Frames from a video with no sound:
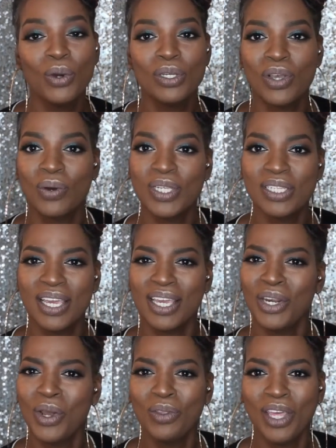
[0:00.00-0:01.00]
So I was saying,
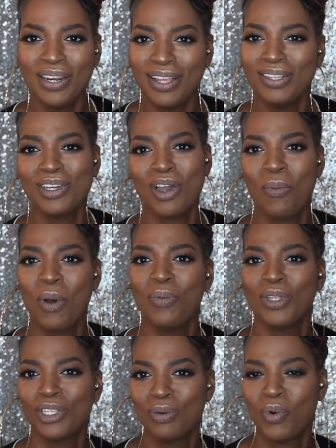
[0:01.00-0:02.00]
you know, they need to come up
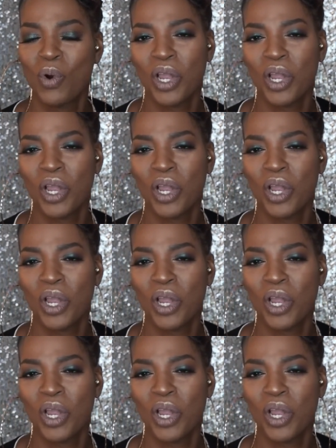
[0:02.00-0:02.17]
with some more